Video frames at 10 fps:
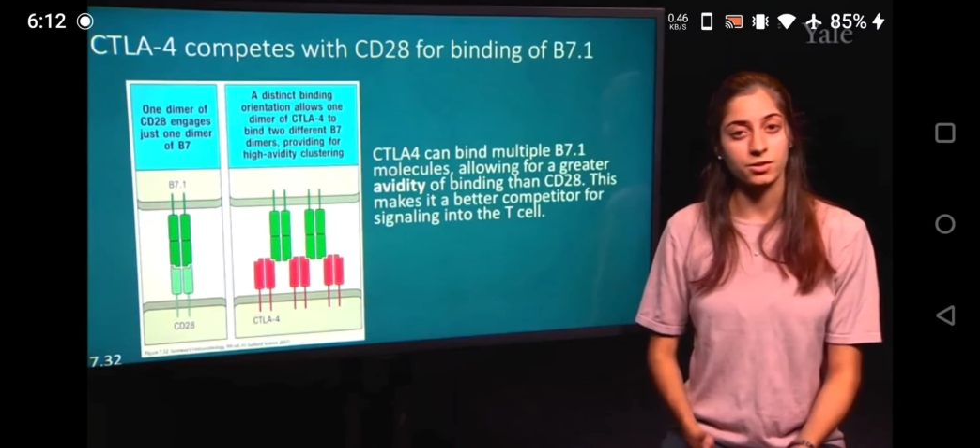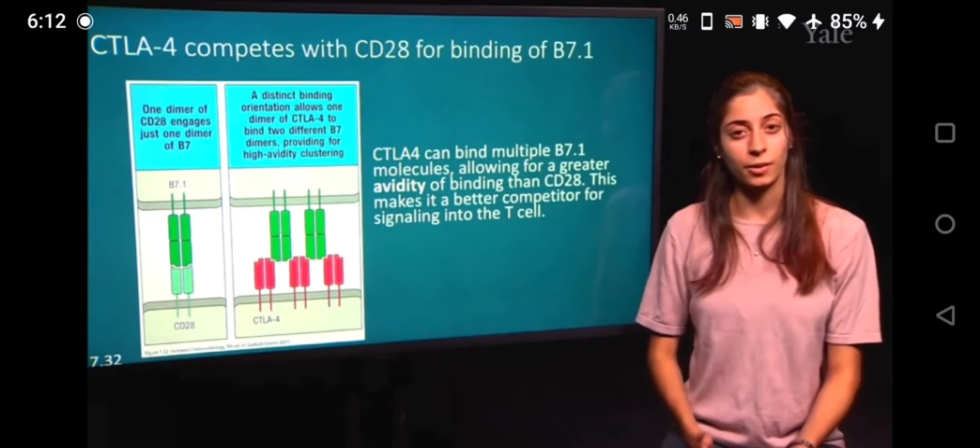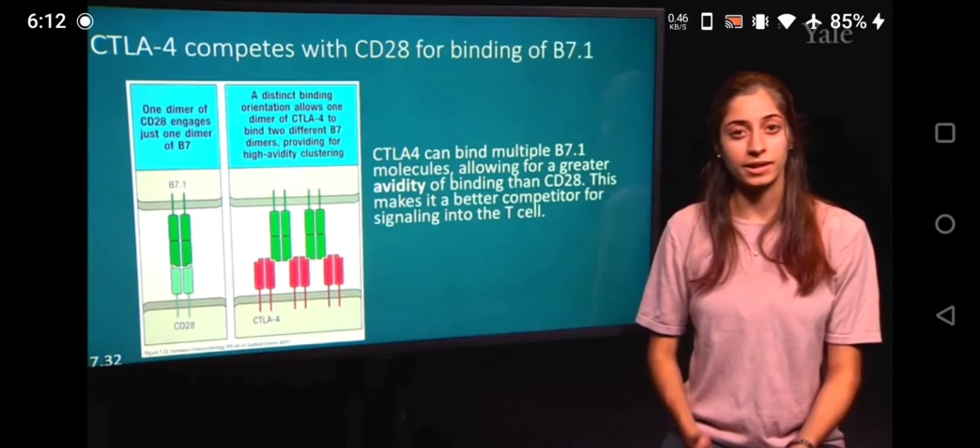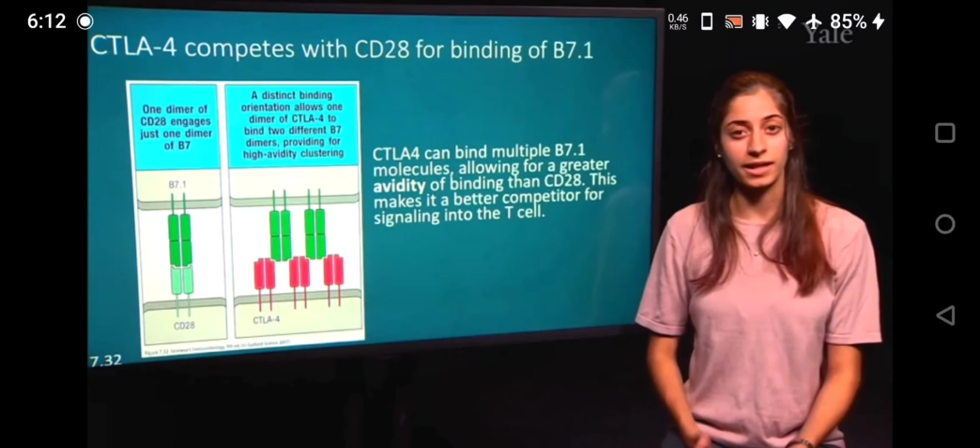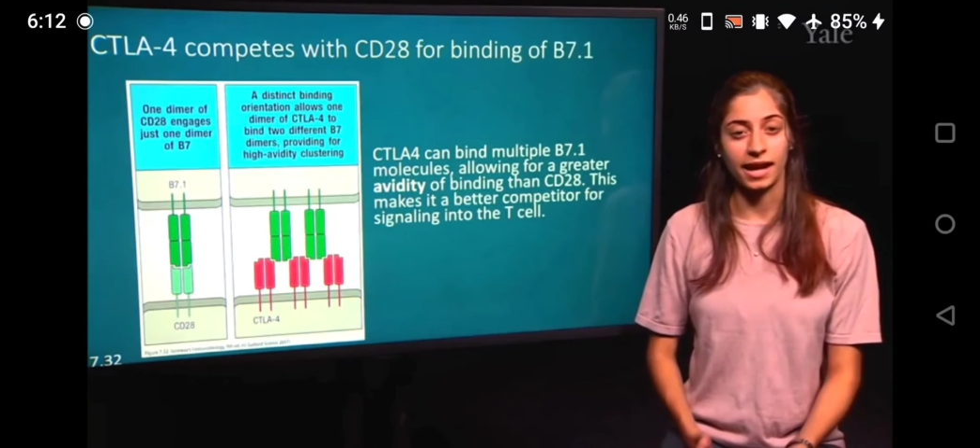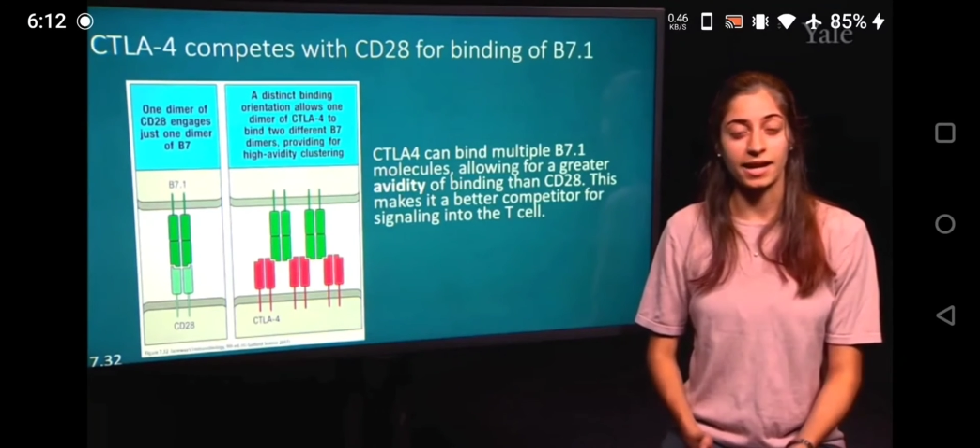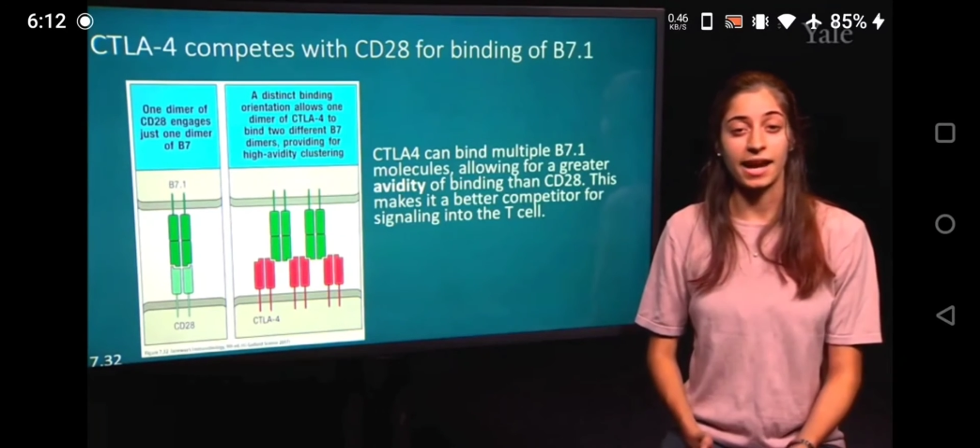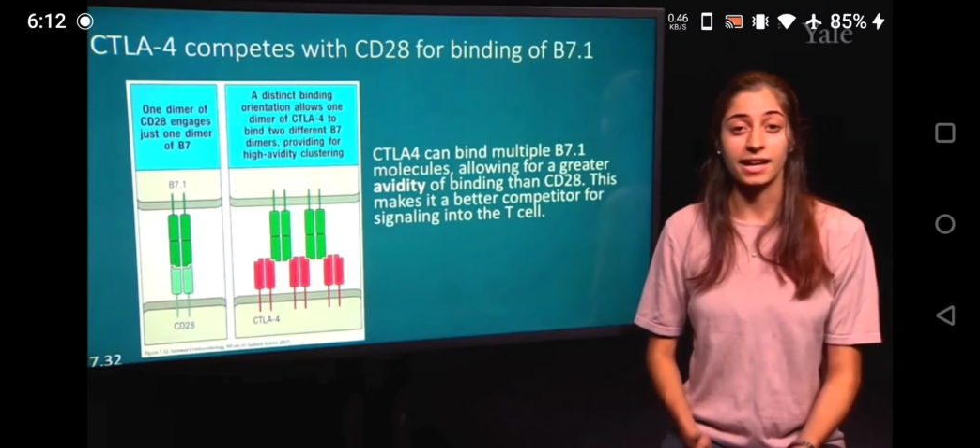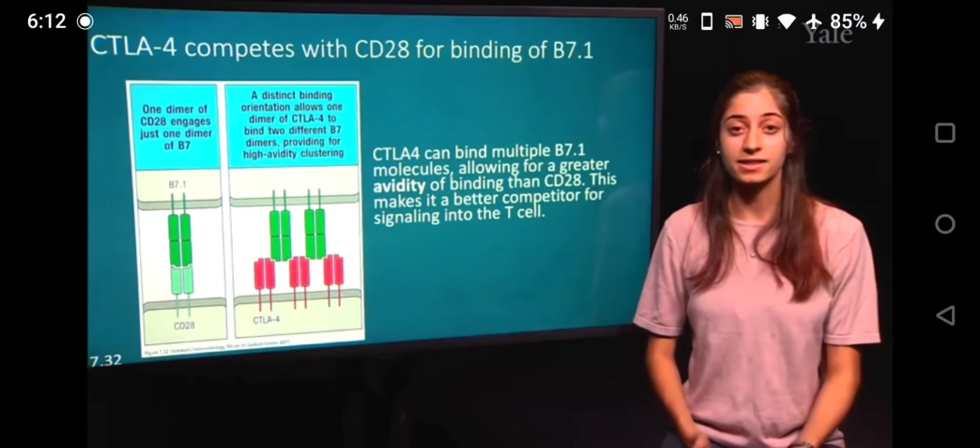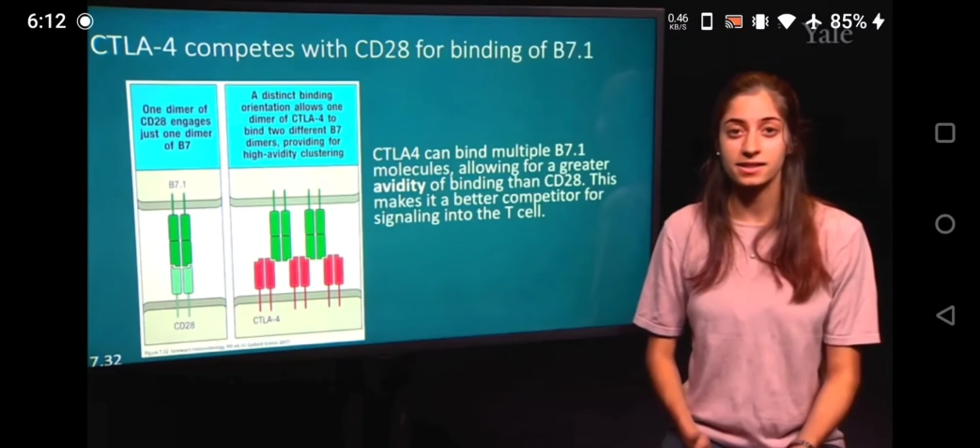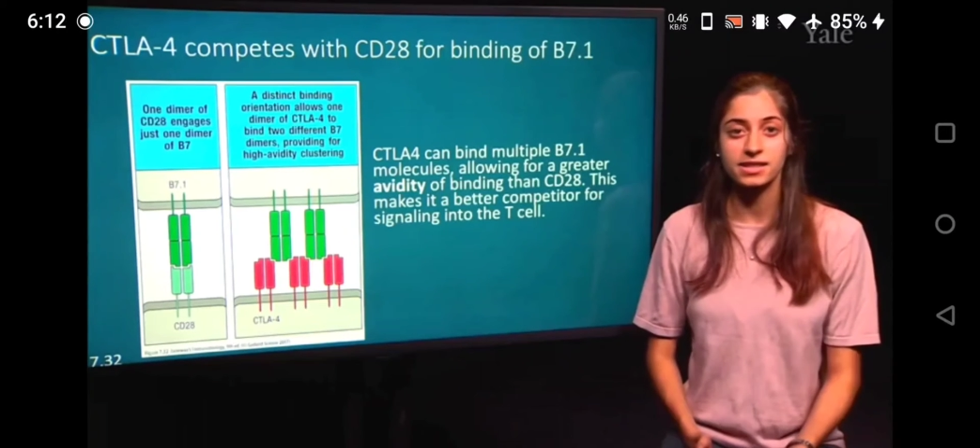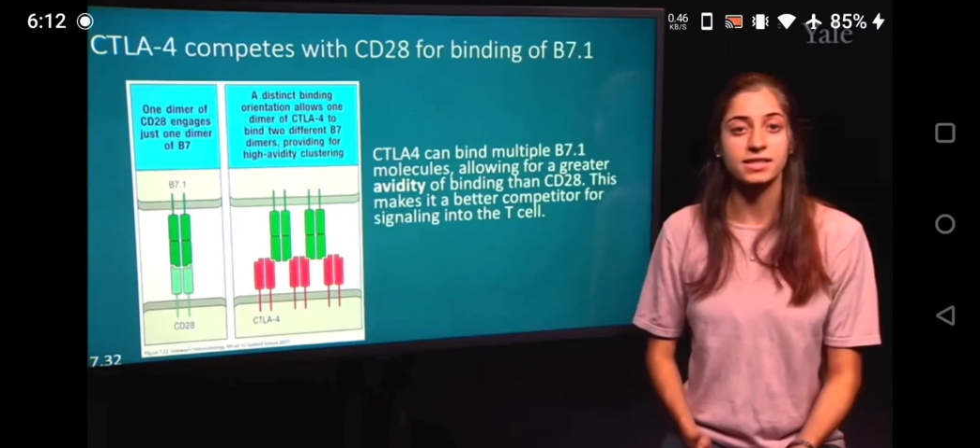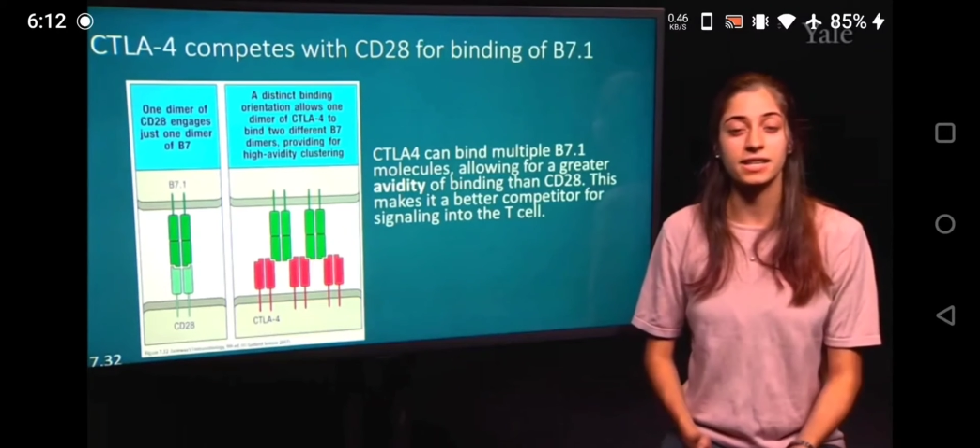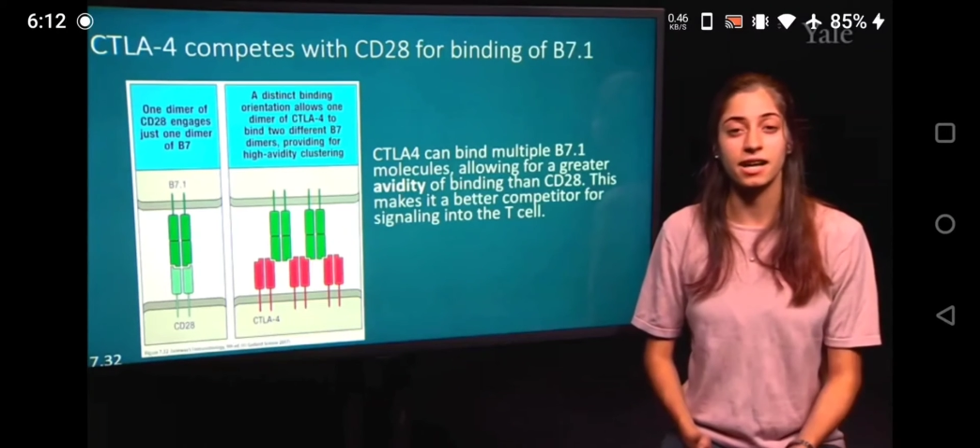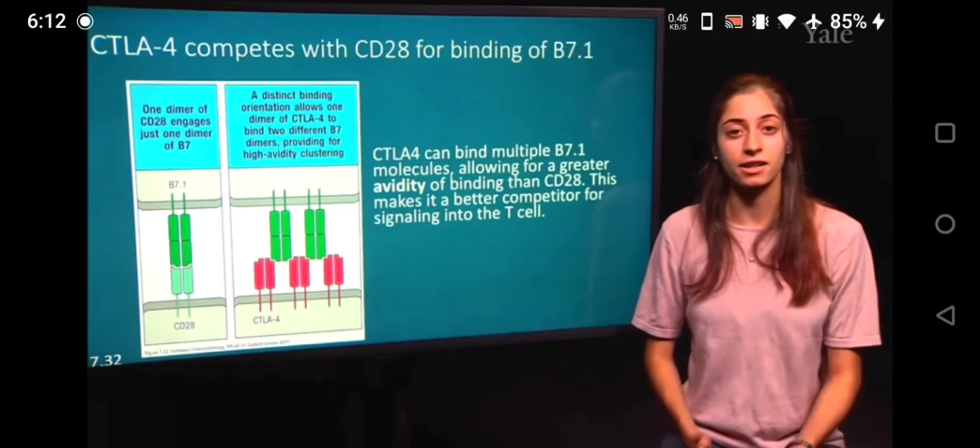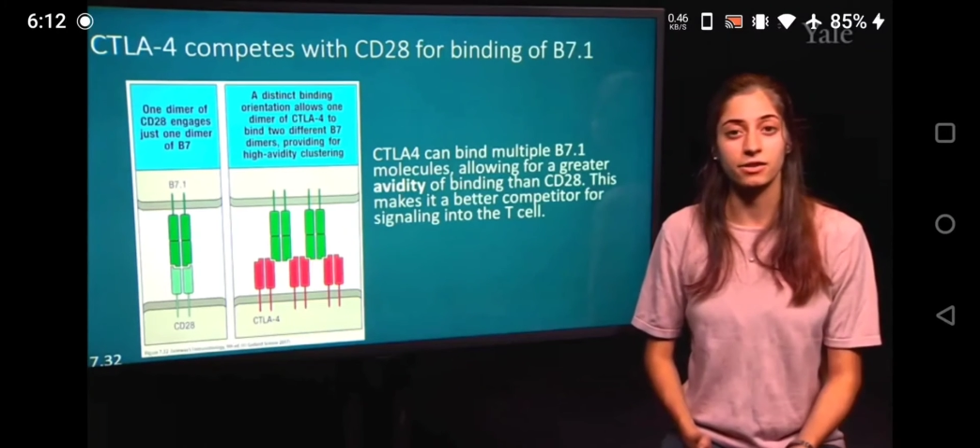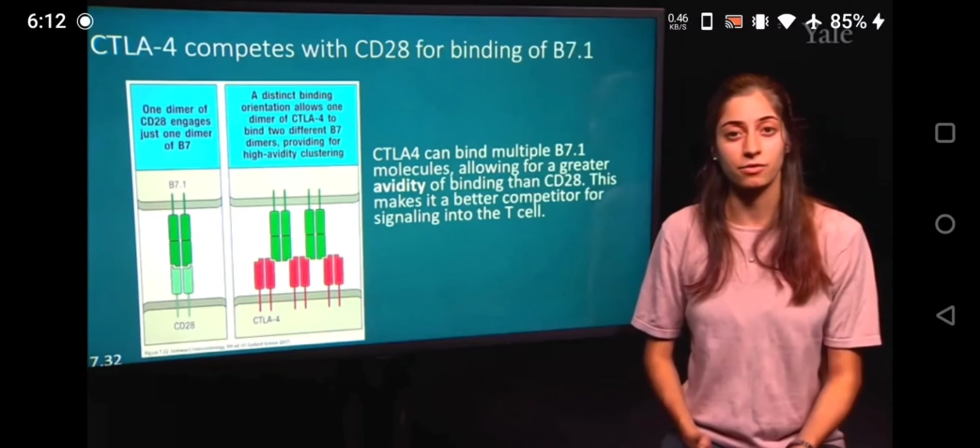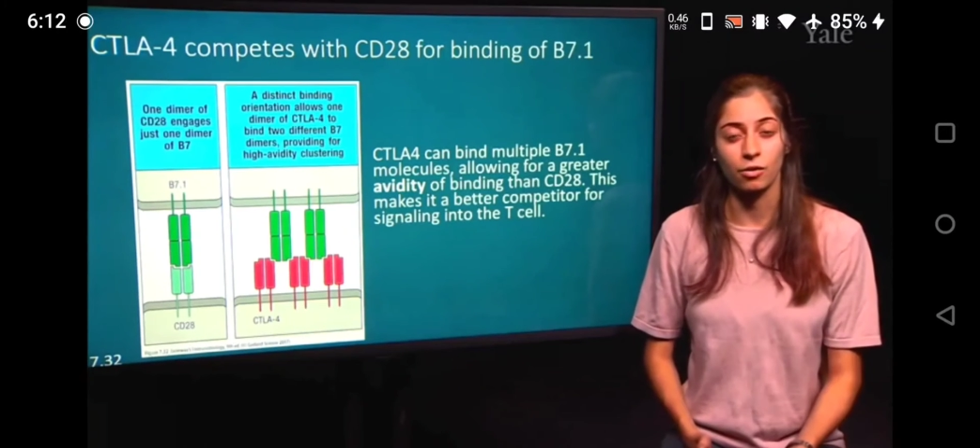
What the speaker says: it will not become activated